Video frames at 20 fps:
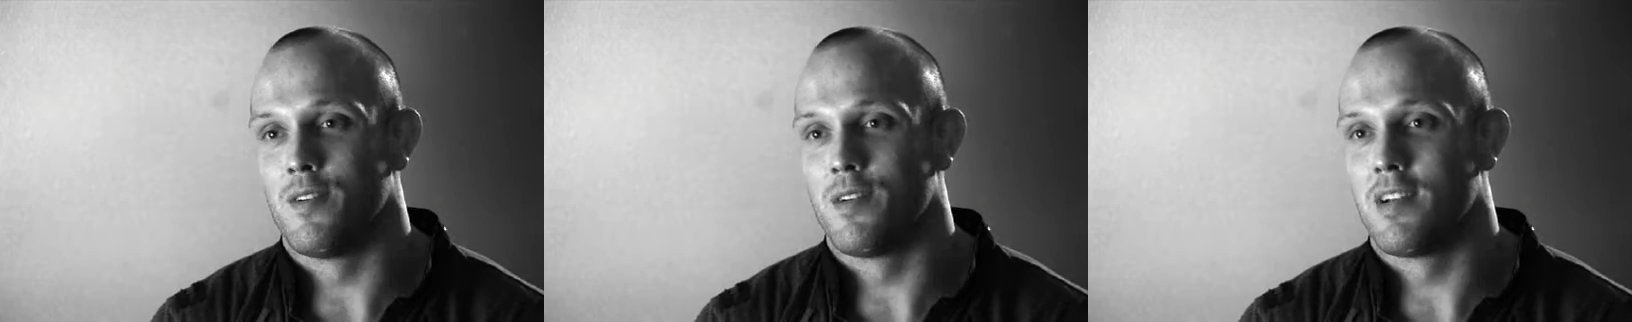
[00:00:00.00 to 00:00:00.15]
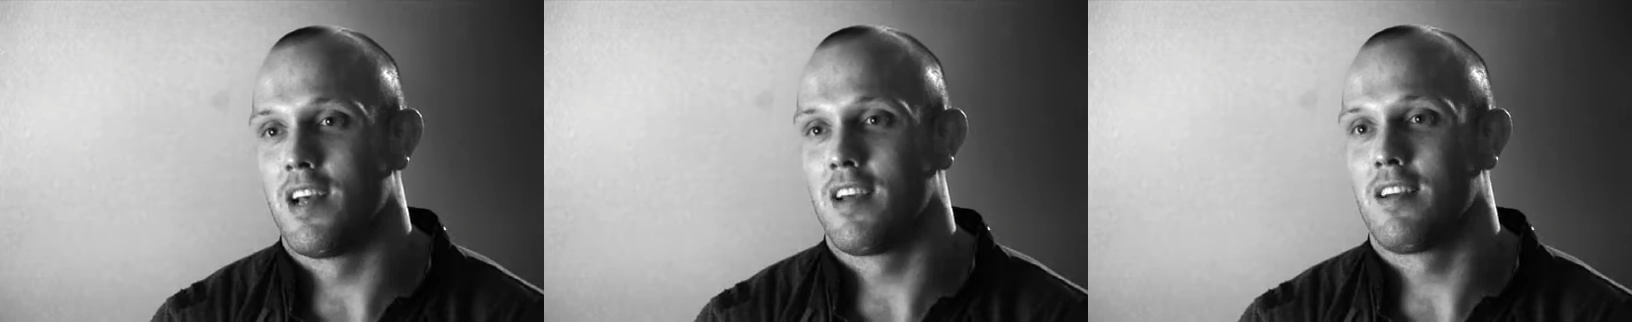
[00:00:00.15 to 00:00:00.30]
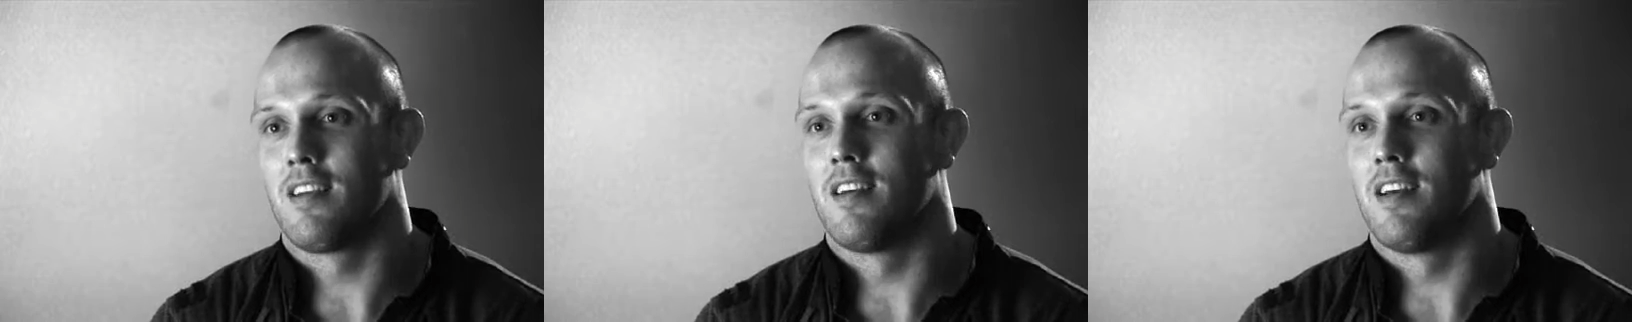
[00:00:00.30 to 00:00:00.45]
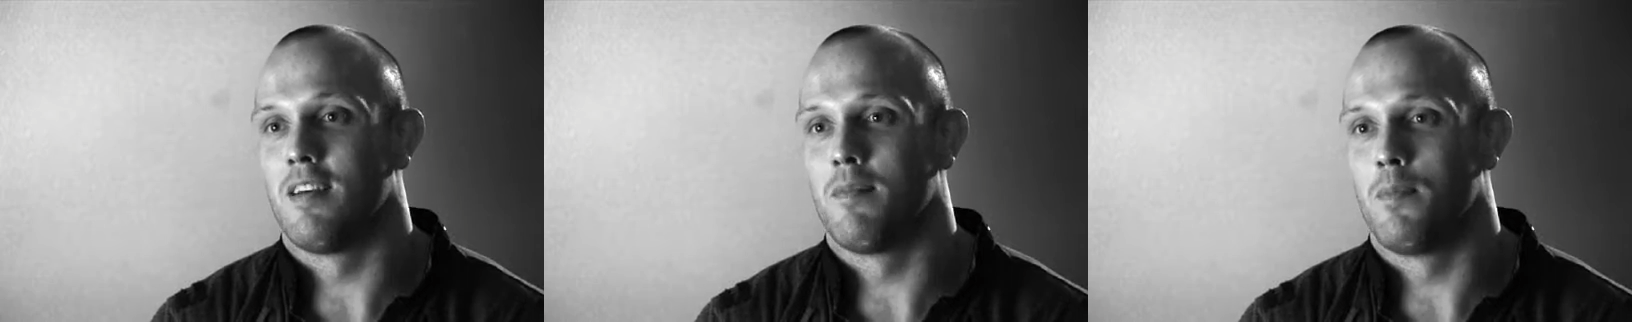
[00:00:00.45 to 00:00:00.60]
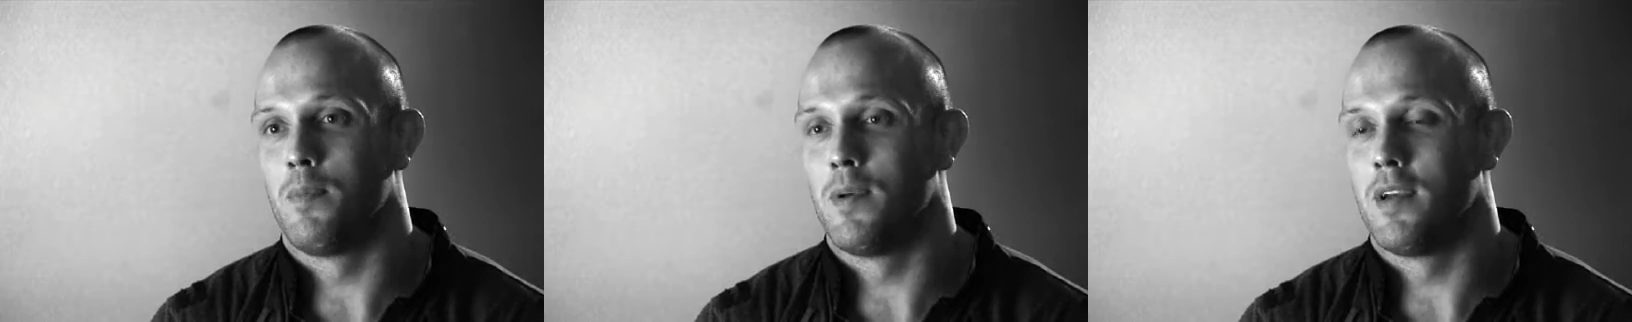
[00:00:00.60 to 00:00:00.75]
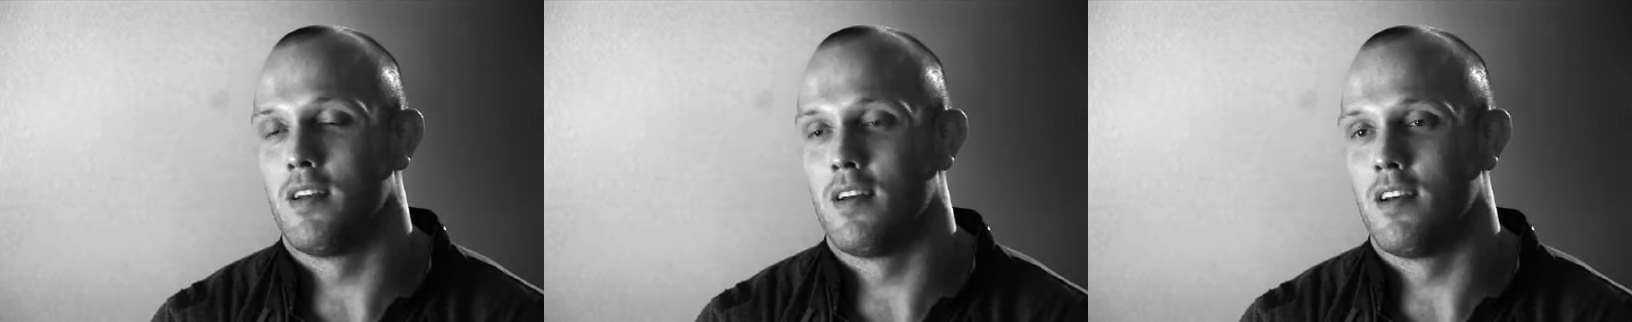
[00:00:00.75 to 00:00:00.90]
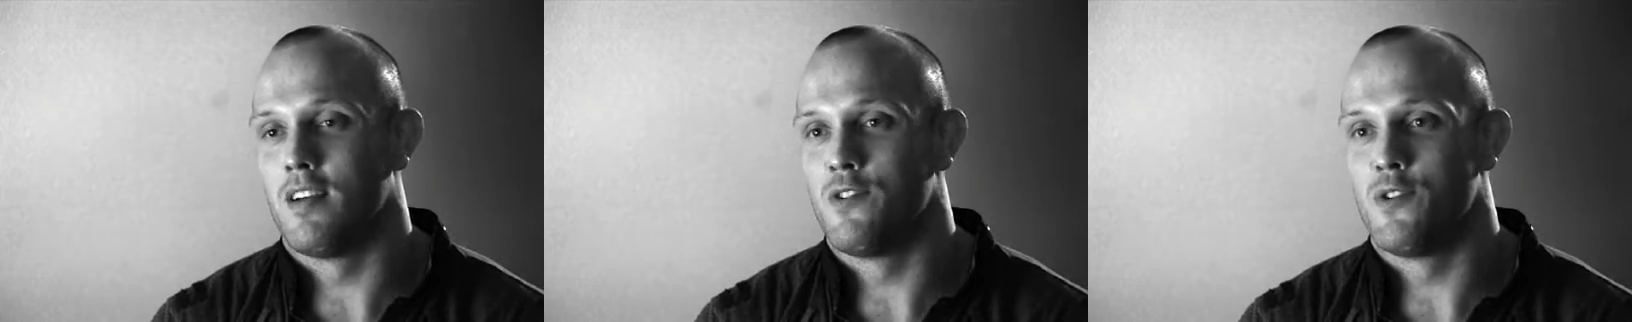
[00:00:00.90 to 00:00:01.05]
it was like
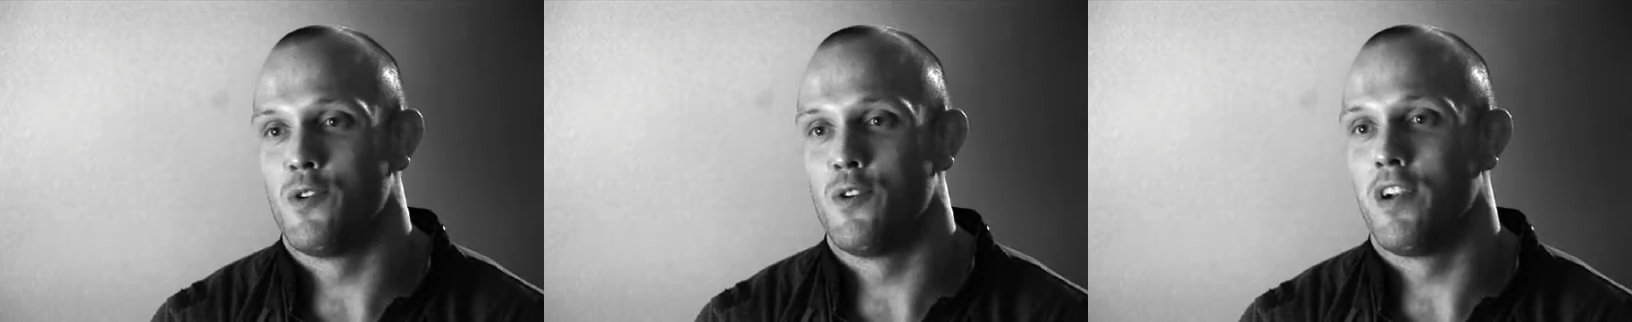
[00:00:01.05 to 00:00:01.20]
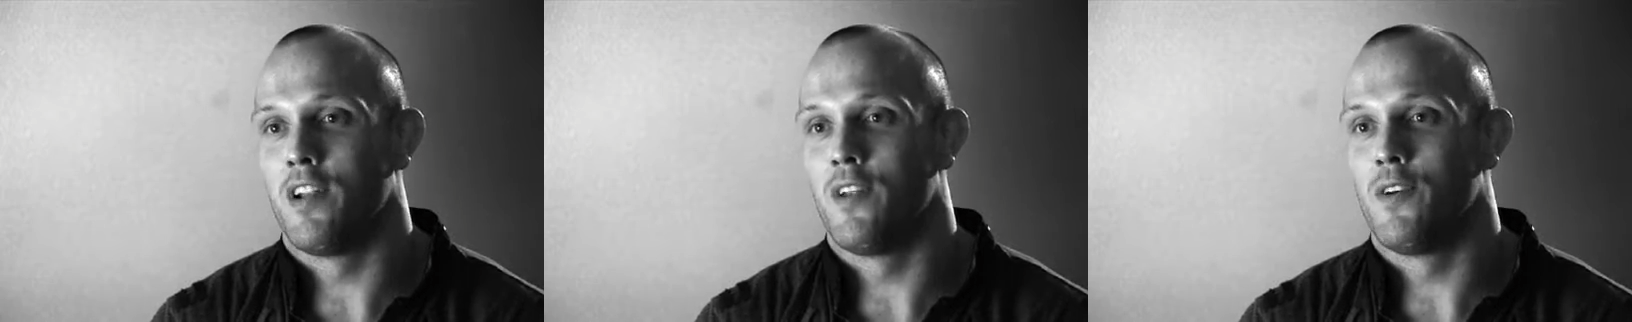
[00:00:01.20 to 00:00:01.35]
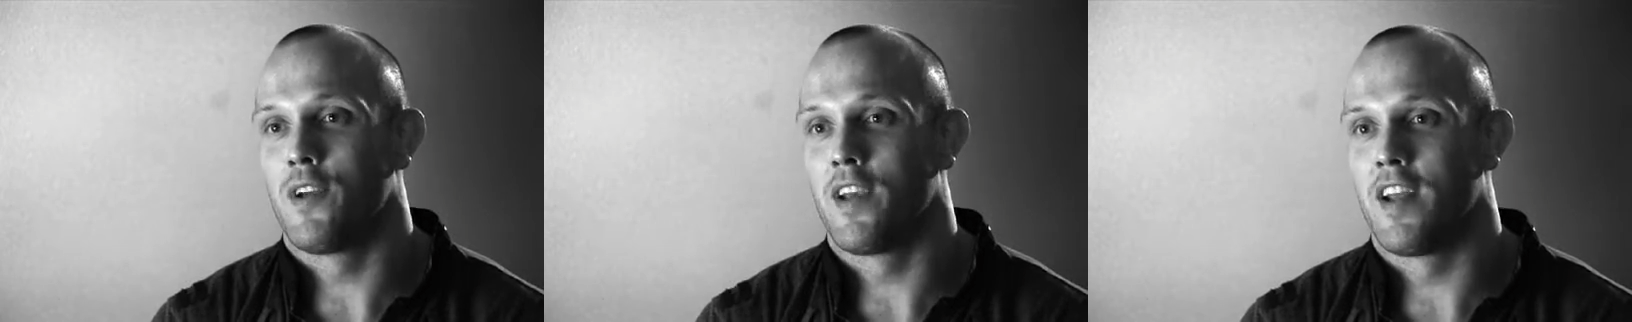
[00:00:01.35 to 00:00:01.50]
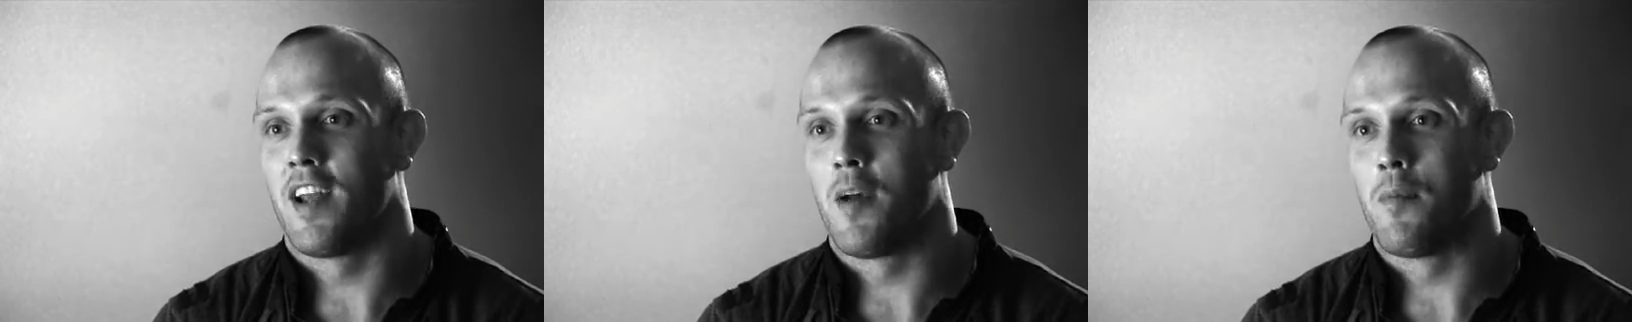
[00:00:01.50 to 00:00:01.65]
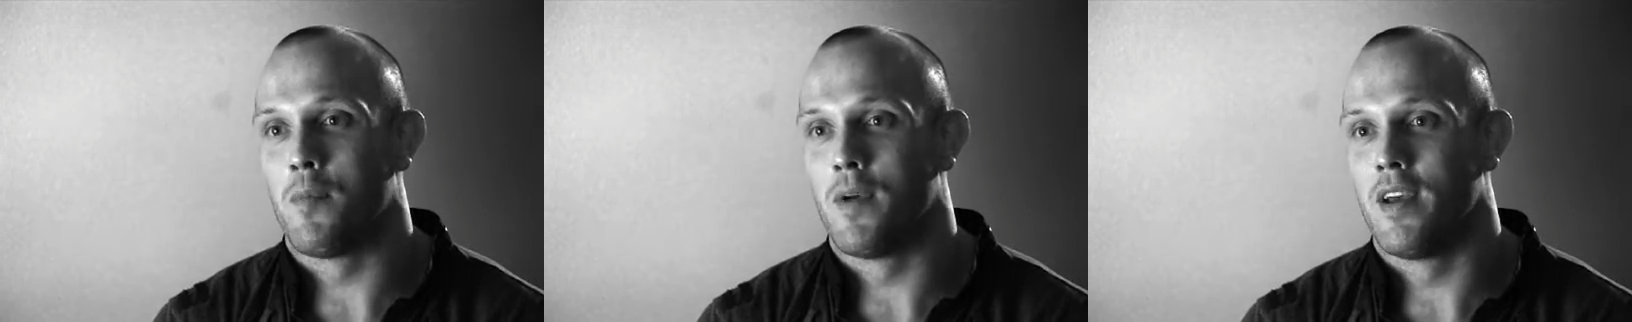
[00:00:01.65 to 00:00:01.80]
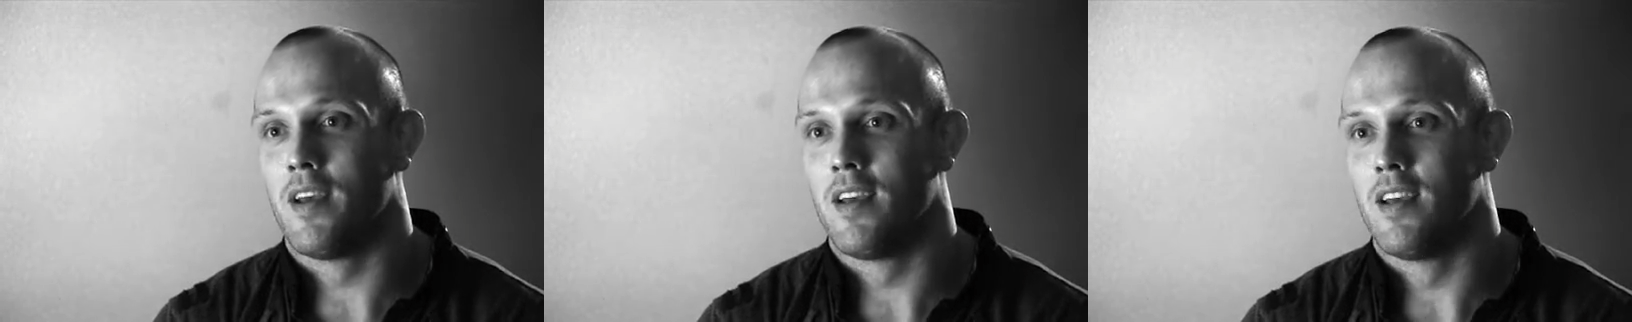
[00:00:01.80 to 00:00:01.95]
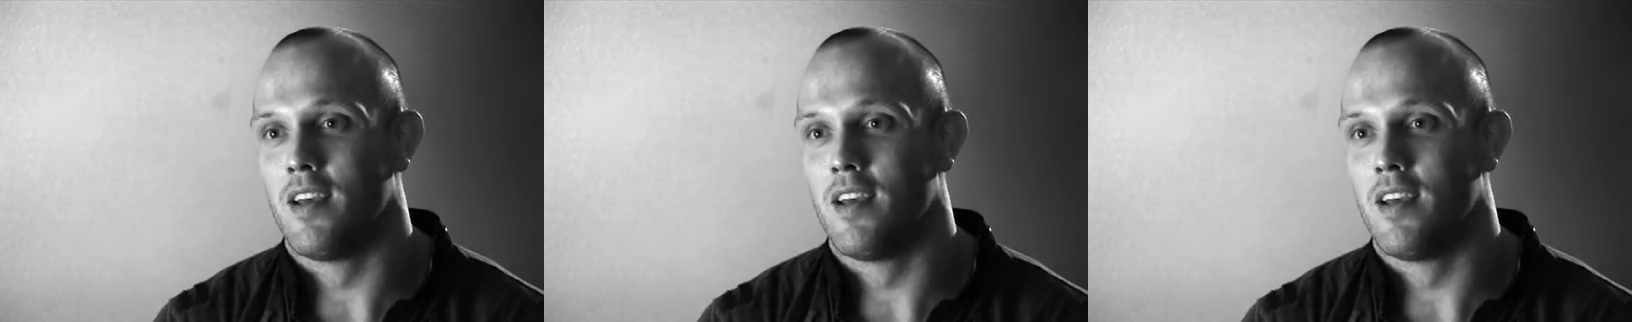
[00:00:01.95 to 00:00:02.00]
being a jury looking at me.